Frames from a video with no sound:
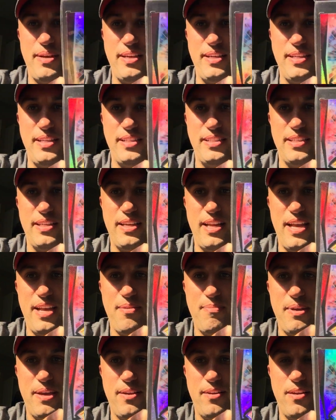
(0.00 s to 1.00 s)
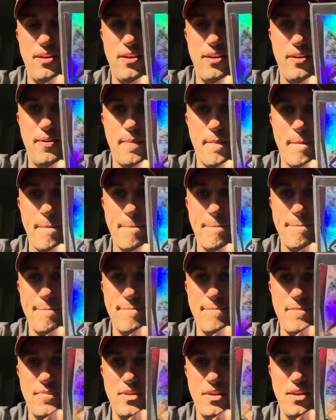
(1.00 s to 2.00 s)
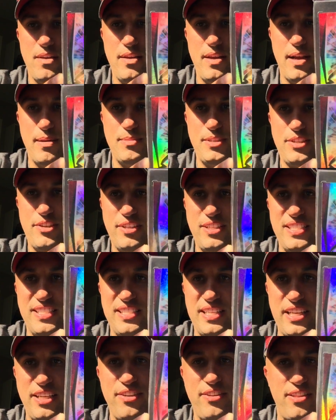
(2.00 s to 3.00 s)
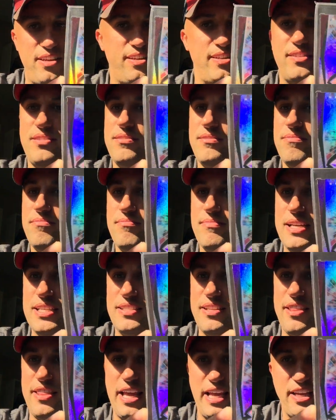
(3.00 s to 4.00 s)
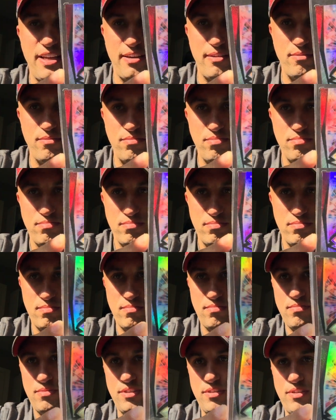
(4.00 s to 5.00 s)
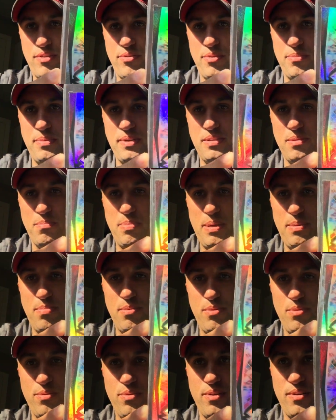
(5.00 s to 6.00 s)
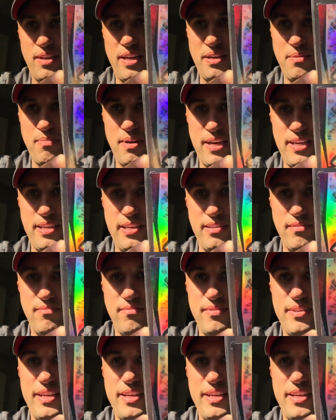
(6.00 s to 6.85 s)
And he said, hey man, I'm just going to send you this as a thank you to showing me some people who are like-minded.